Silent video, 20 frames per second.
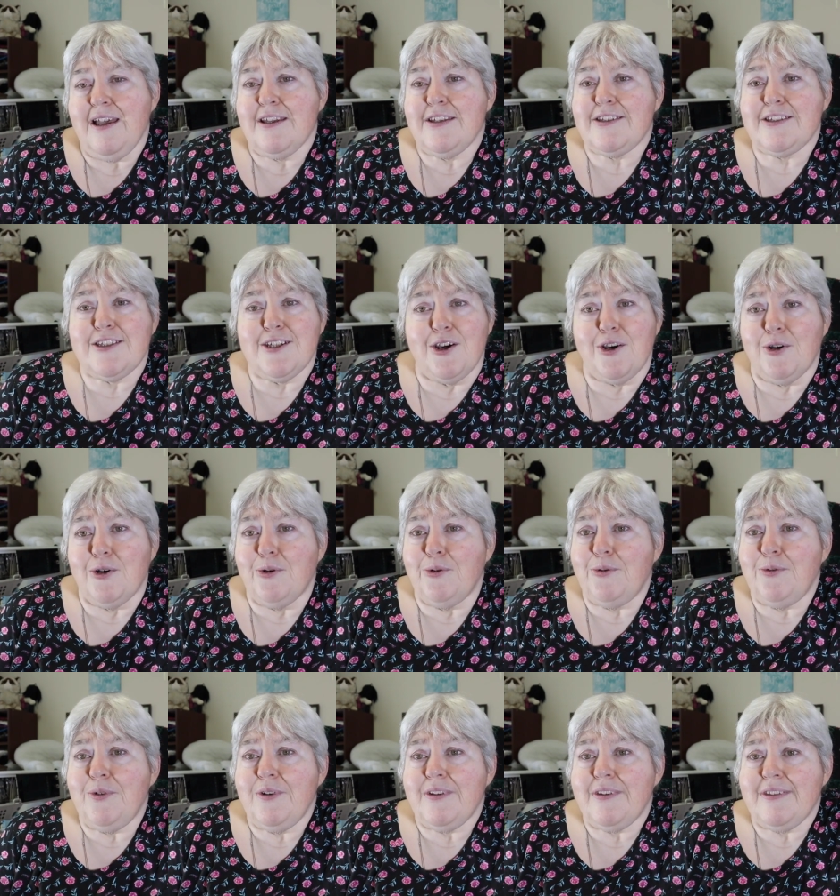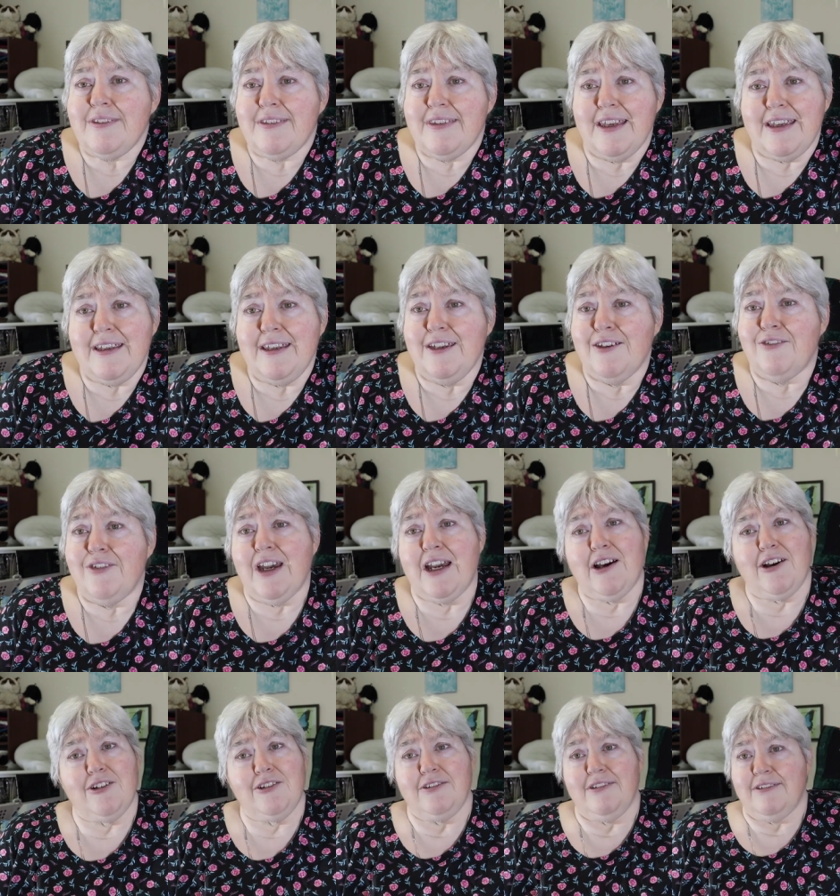So they give
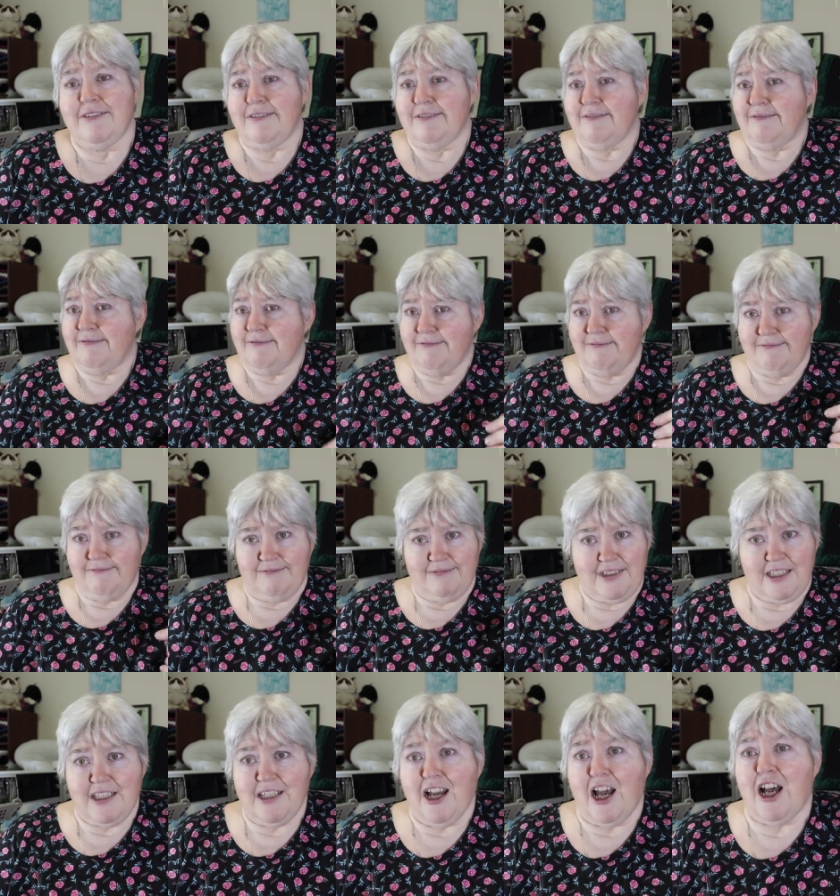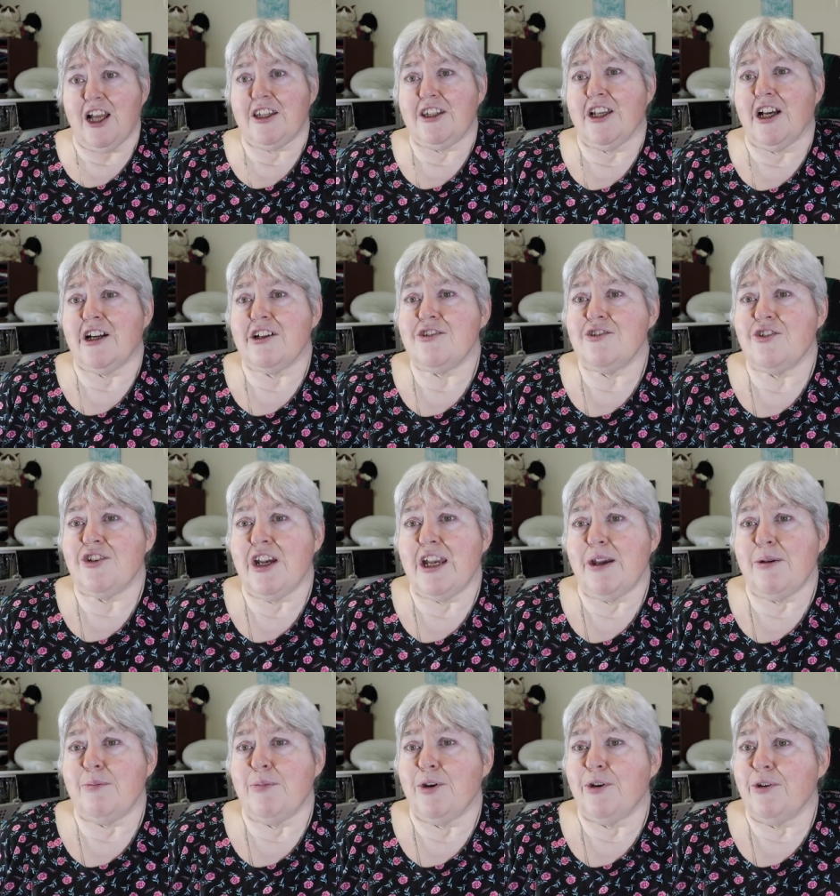out hot dogs or
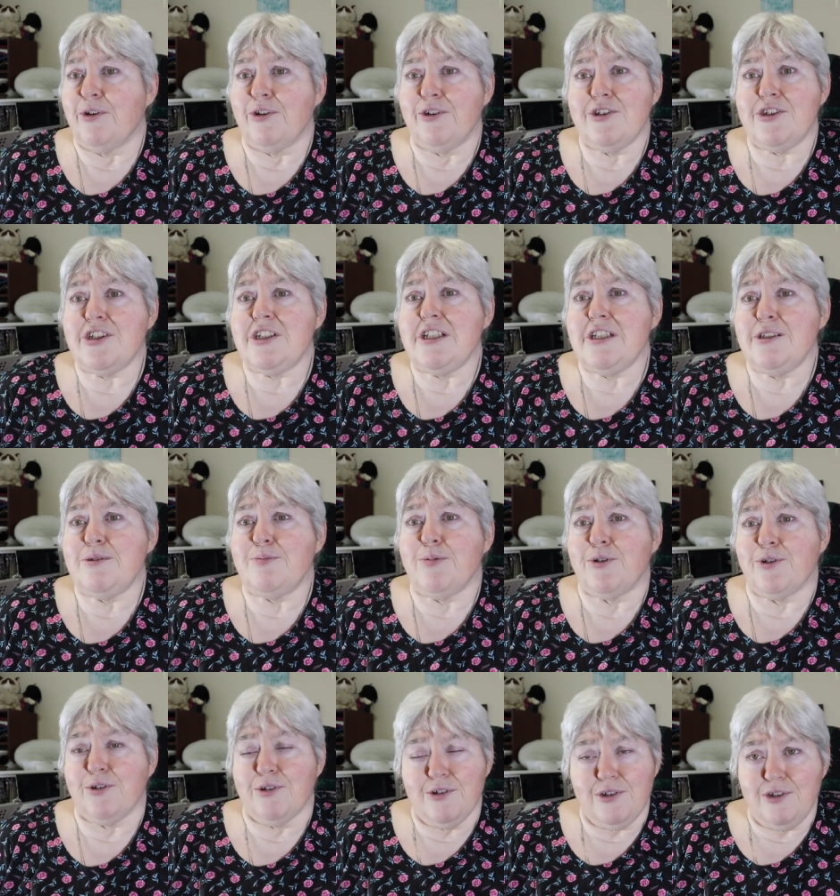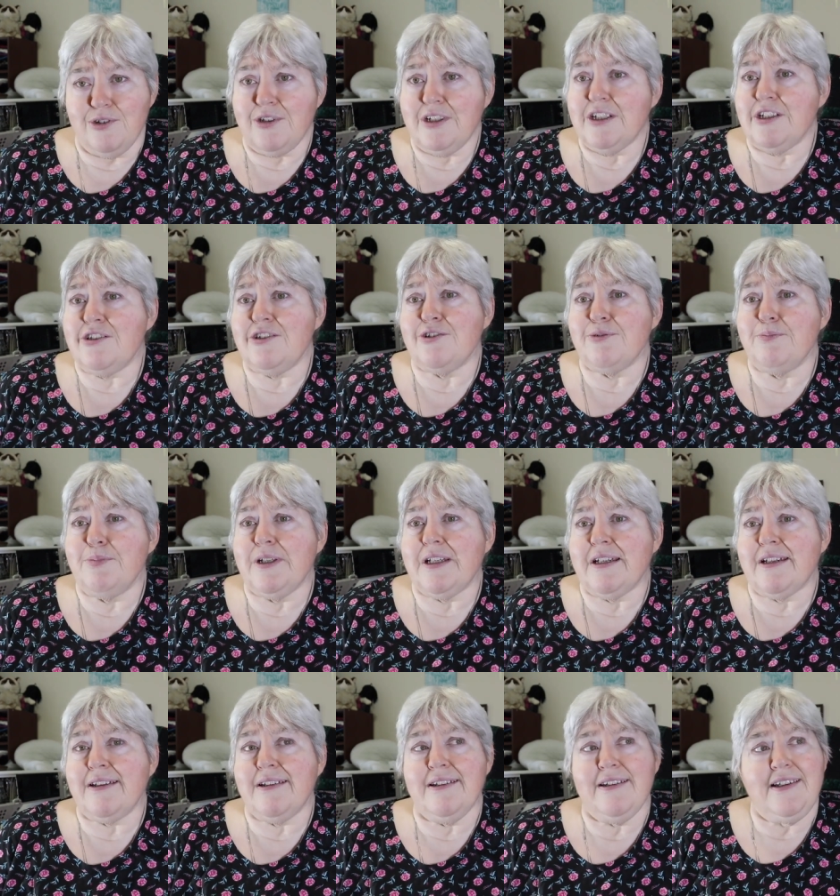hamburger or cheeseburger. You get your
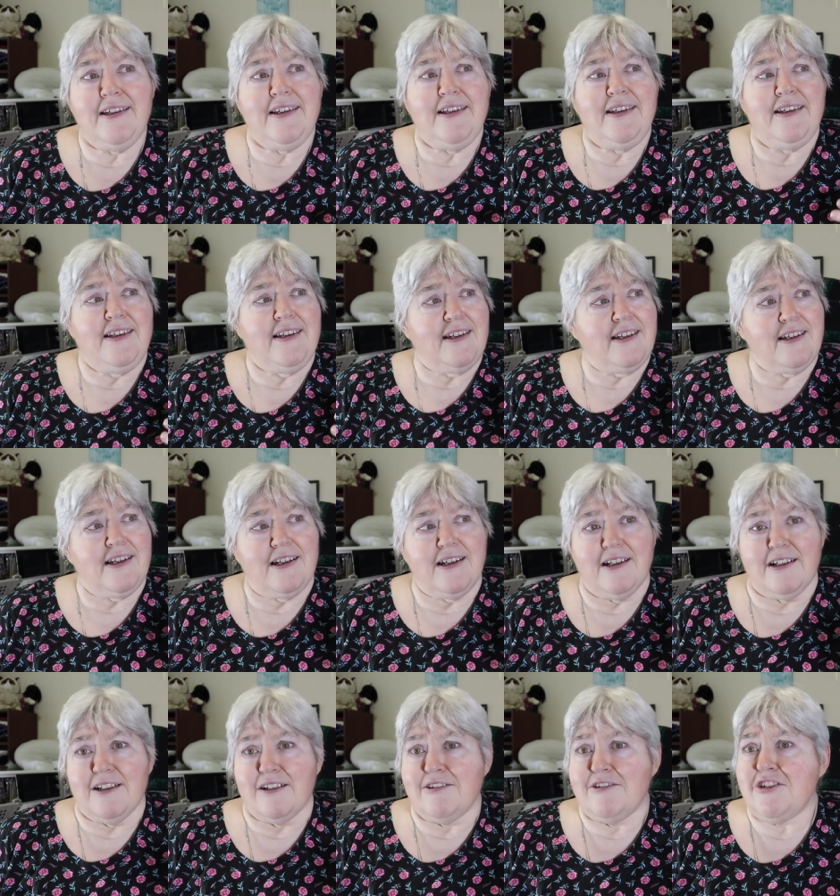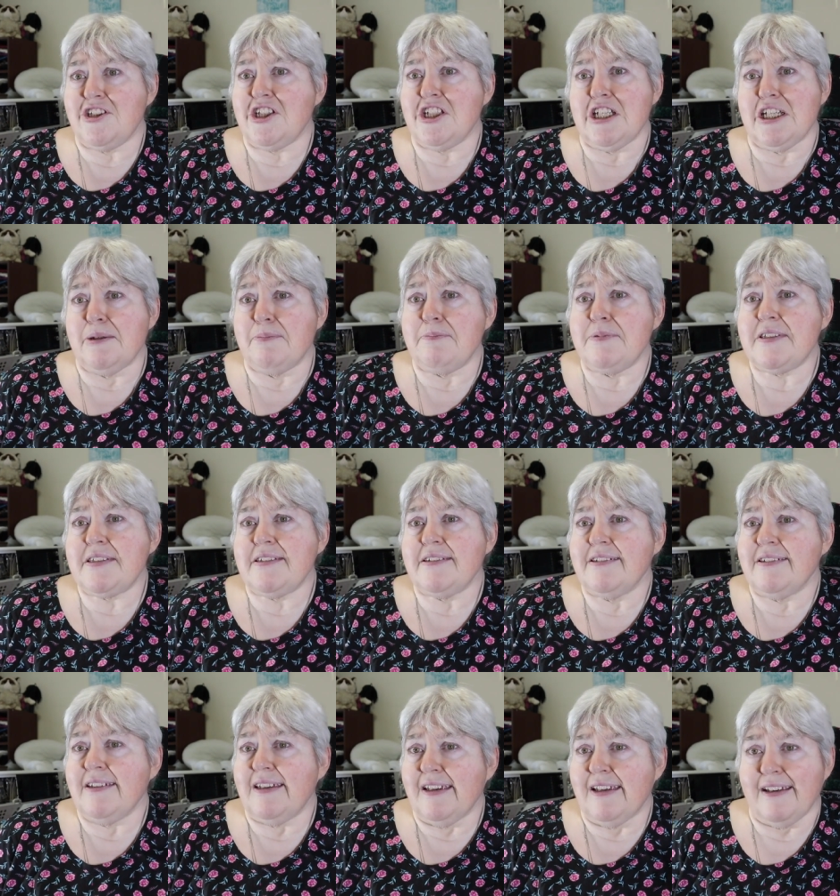pick. Chips
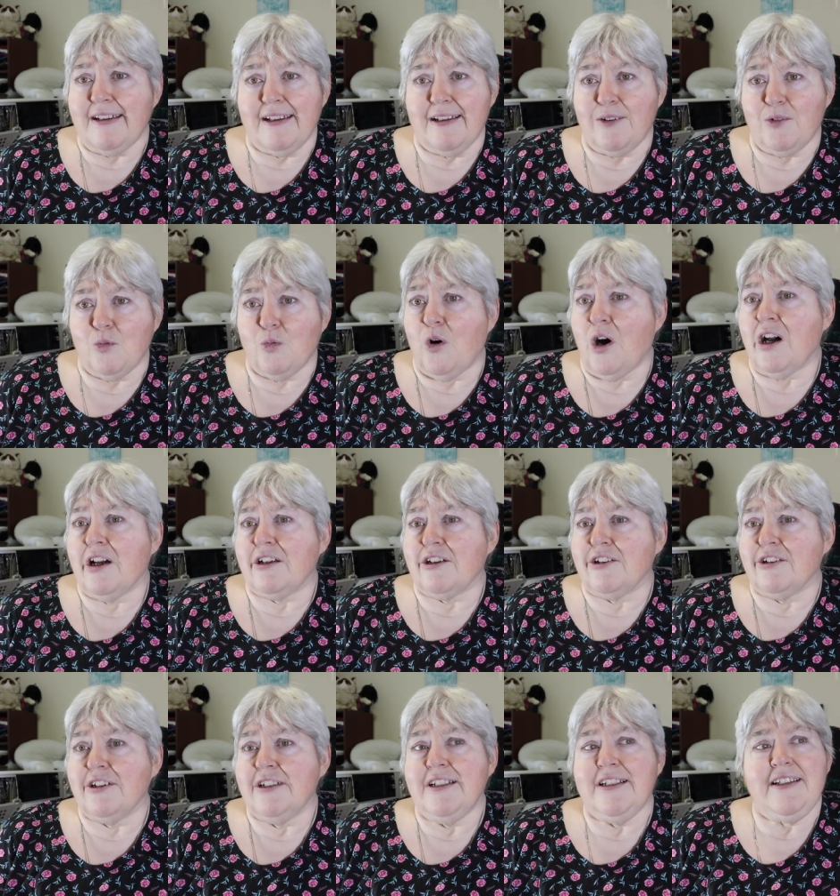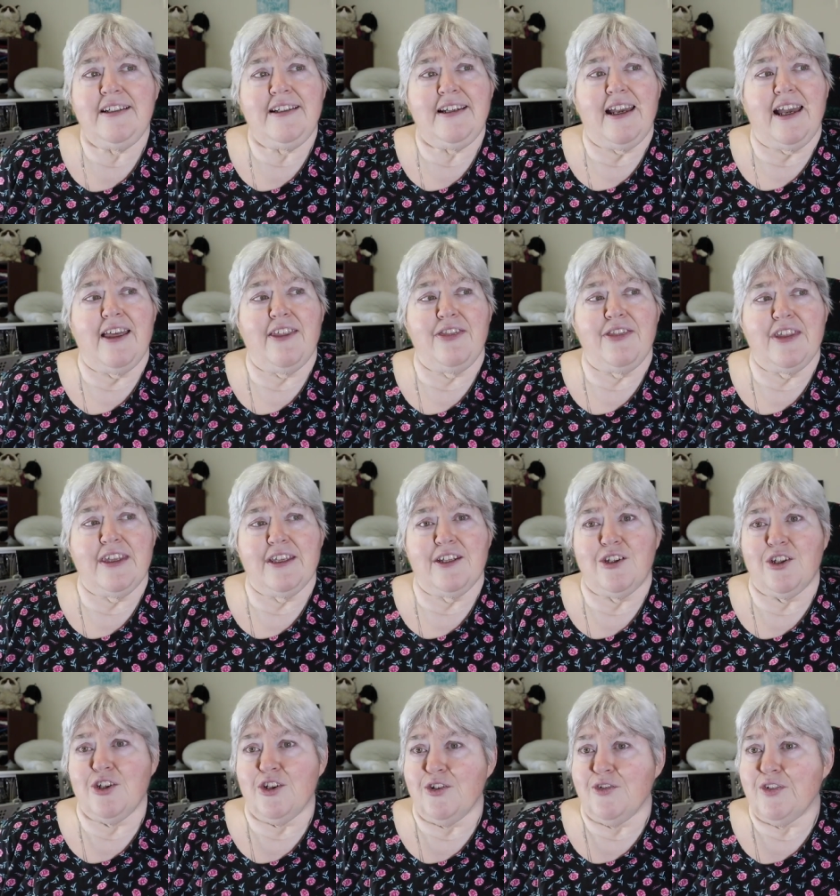and water. And
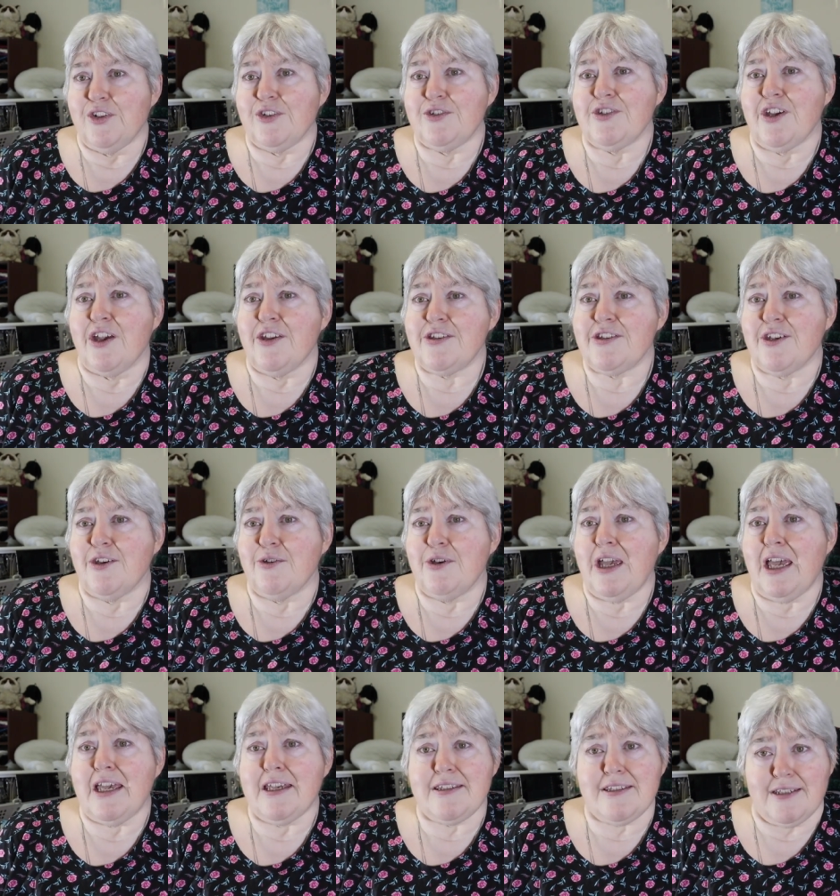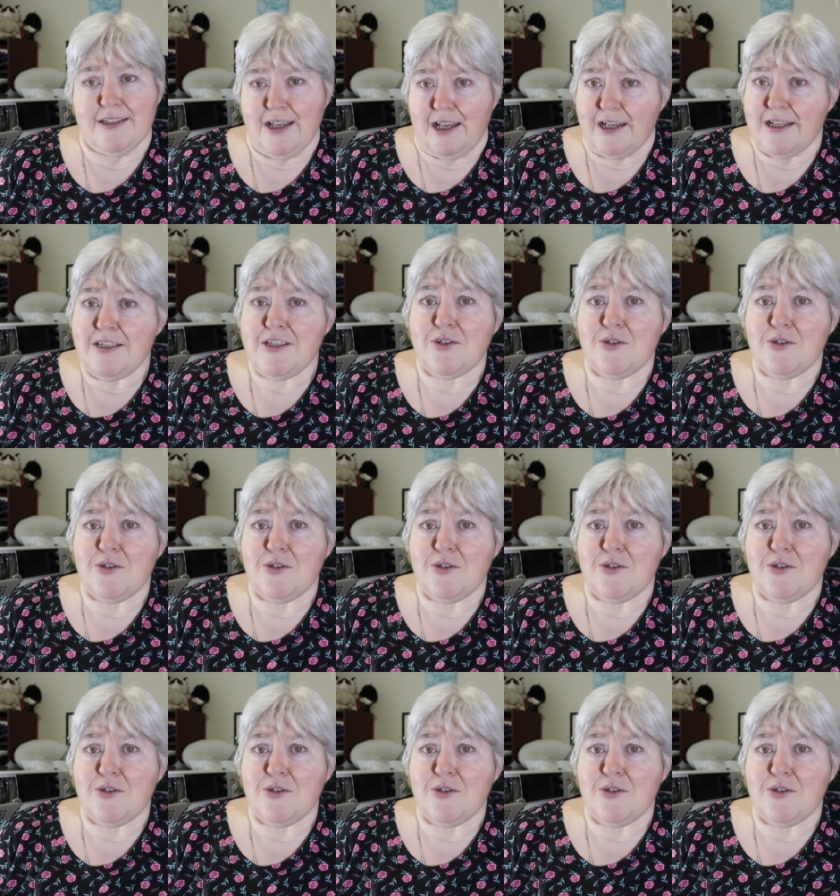then Hoover's also has an ice